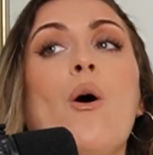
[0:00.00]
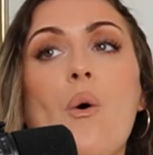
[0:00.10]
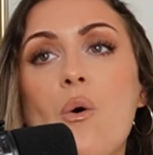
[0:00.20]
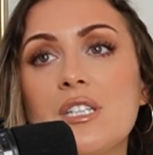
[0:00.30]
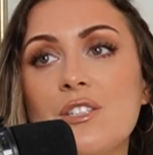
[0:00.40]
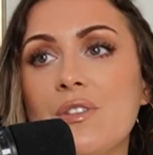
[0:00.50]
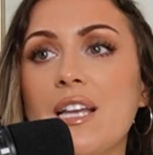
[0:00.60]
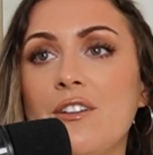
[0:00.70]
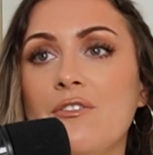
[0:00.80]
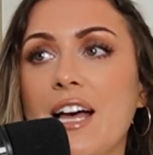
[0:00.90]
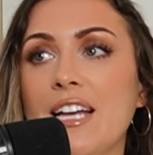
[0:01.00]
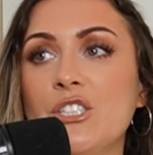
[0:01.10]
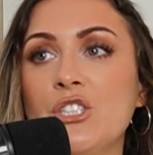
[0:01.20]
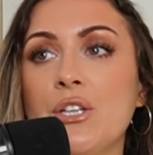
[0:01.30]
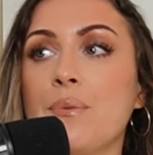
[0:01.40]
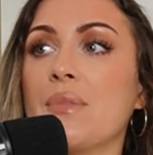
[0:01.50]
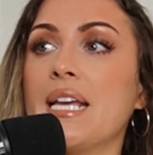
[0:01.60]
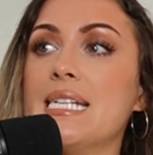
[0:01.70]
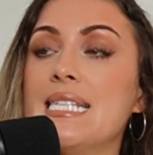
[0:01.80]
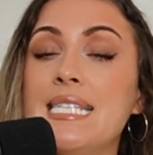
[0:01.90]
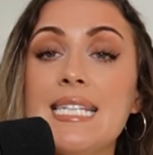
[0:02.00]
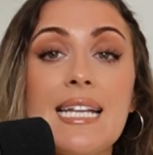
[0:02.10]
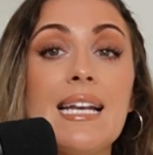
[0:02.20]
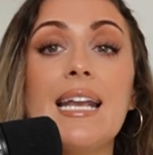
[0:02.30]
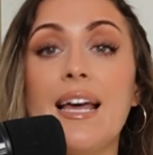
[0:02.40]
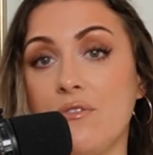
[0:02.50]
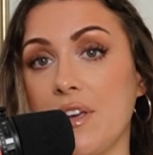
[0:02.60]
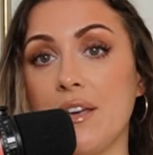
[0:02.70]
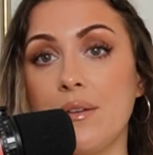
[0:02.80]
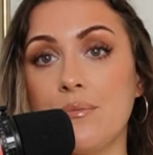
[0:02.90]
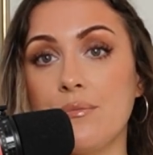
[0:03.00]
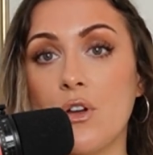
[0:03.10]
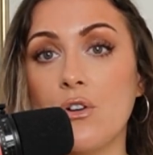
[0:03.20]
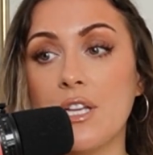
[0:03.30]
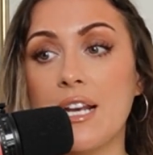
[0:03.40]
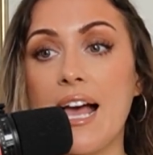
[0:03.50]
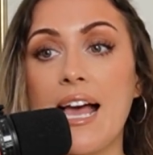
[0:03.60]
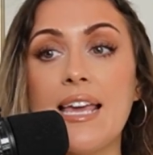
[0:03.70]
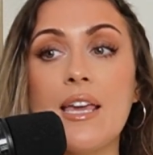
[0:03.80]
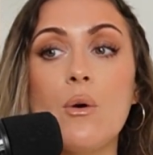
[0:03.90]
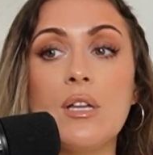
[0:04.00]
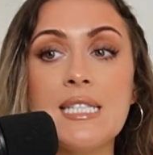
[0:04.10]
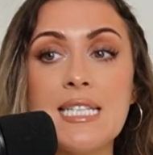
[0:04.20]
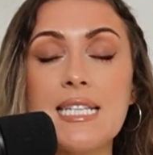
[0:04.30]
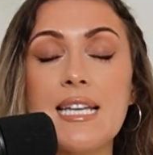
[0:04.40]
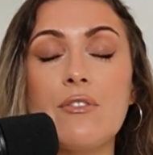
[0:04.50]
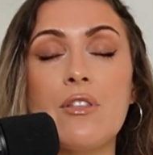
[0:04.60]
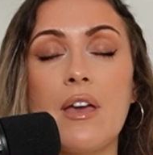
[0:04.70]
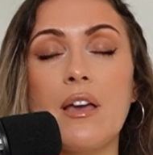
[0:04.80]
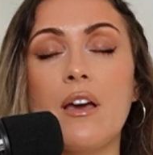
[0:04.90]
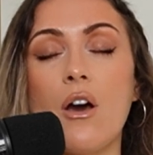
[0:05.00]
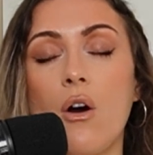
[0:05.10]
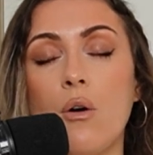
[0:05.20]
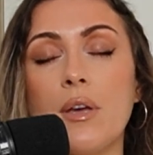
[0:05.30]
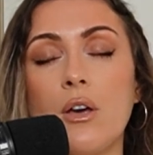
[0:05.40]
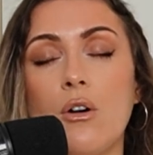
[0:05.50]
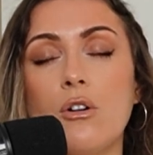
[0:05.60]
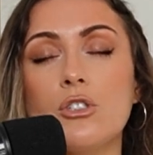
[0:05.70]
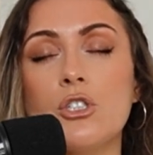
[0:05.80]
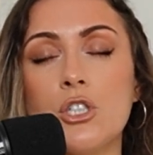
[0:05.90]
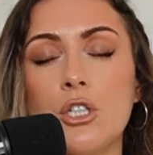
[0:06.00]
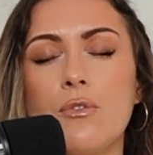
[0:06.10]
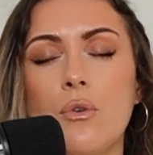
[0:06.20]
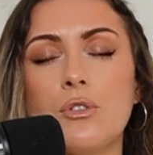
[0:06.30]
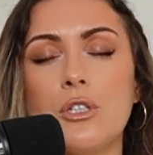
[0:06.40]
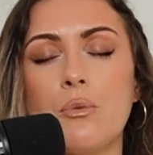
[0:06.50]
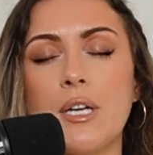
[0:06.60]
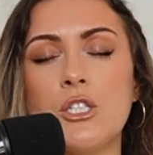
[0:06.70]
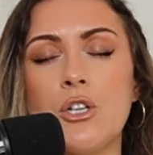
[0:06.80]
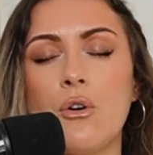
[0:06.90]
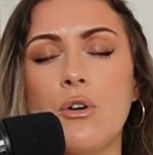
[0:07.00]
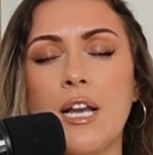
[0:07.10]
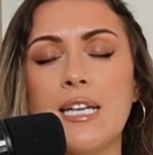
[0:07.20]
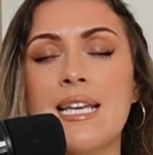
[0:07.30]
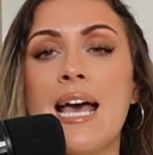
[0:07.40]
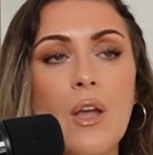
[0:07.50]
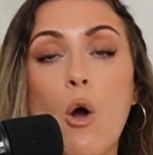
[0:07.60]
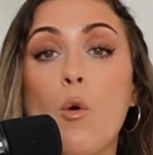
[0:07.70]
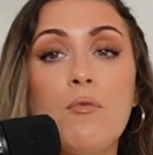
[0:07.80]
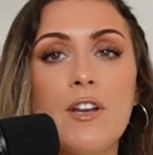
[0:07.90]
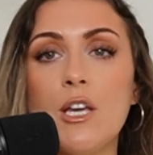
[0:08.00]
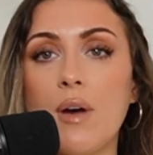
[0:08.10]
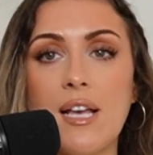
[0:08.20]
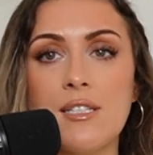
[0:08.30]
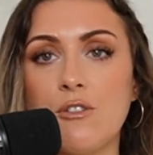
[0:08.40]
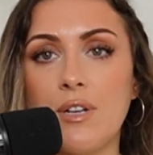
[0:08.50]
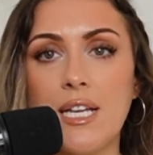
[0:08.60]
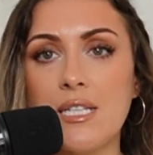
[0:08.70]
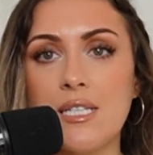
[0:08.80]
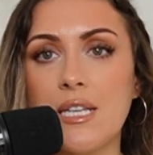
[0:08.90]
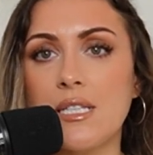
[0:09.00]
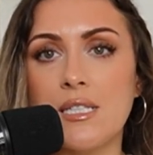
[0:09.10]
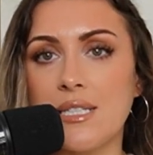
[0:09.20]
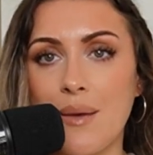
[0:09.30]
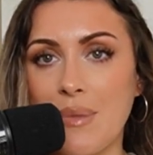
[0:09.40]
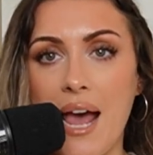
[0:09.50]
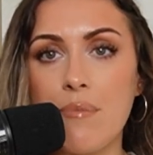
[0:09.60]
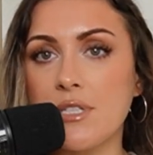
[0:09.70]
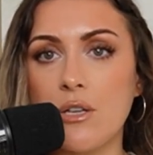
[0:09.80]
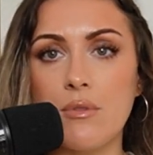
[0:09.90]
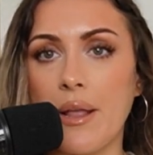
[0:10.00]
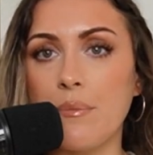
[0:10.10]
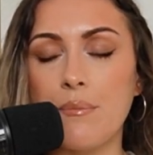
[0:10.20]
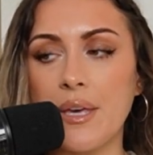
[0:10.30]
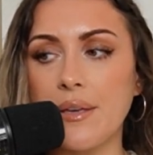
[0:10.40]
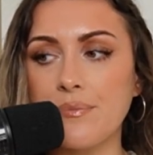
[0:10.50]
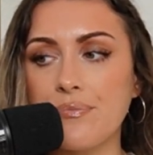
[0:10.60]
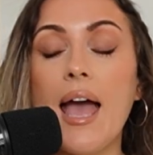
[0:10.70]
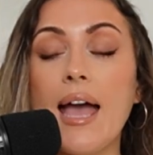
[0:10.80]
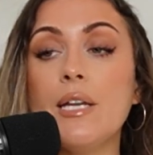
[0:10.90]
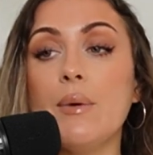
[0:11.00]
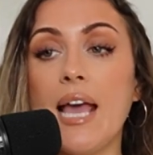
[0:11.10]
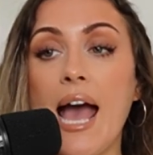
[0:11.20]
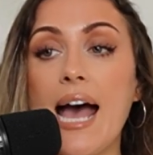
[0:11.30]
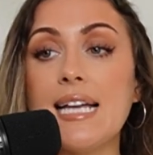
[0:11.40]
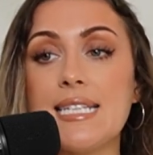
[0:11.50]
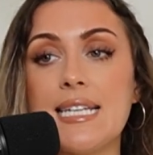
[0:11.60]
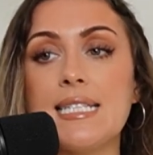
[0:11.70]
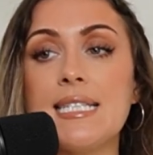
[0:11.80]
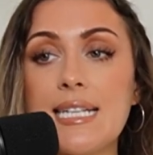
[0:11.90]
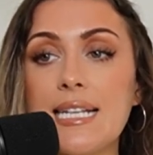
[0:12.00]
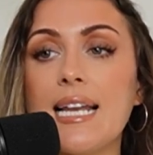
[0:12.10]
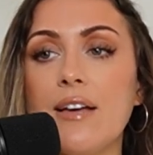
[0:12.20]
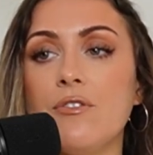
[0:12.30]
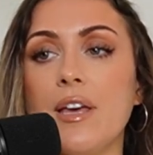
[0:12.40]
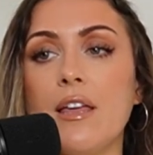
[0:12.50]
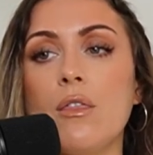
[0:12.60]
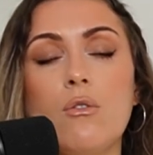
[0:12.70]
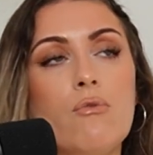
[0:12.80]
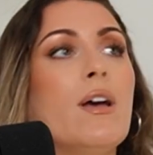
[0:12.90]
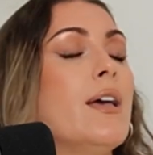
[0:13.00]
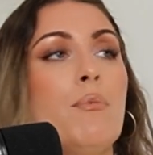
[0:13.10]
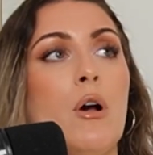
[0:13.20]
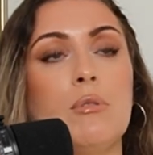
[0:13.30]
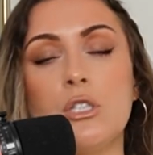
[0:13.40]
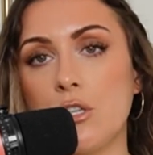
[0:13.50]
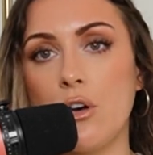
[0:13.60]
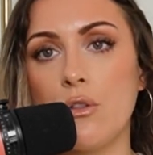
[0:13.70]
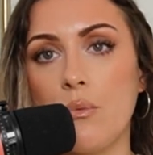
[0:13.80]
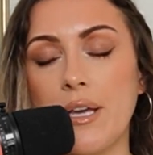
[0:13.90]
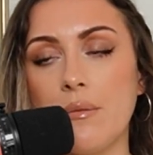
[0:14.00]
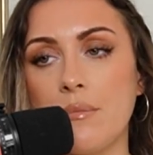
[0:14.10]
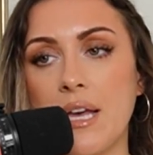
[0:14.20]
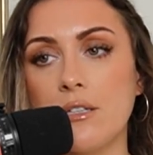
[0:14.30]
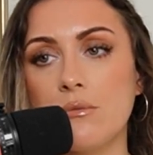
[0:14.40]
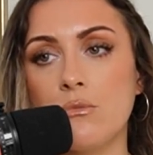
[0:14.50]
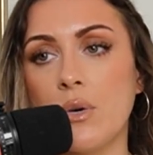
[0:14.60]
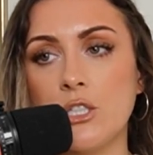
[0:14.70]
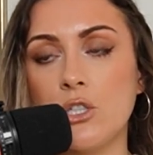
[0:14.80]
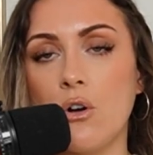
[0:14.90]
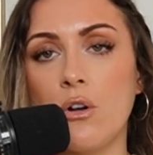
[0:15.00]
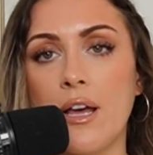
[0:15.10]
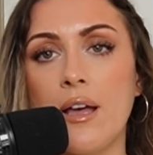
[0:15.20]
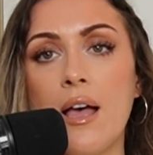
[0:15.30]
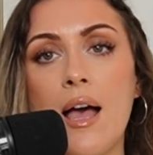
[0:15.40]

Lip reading: Ordered vanilla fudge. Didn't love it. Not going to lie. Did have to think, oh my God, should have ordered the white chocolate. Hopefully you guys can relate to this because I'm an absolute nightmare. Anyway, had it. Didn't love it. Thought, right, I probably should have got the white chocolate.